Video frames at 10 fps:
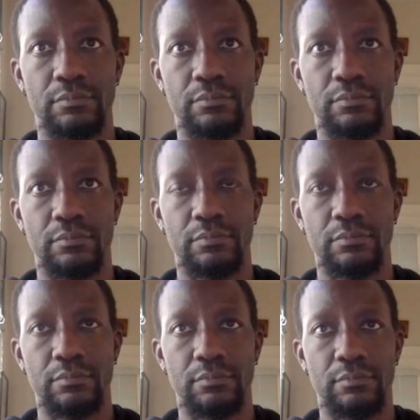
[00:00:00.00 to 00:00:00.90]

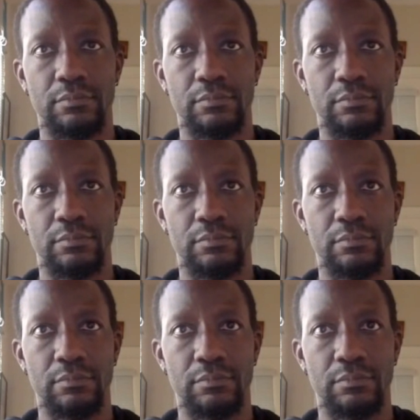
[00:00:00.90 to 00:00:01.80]

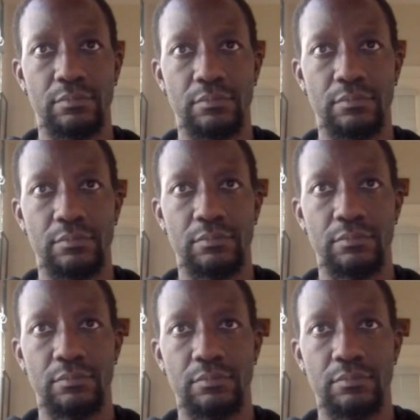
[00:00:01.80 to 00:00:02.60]
The person shown says nothing.